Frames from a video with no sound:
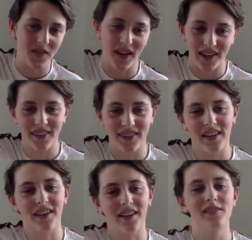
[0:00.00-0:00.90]
one I can
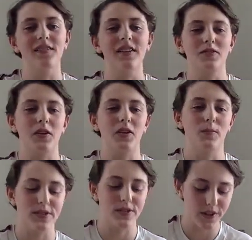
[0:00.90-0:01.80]
think of because we
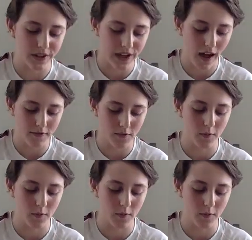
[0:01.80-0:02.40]
almost all laughed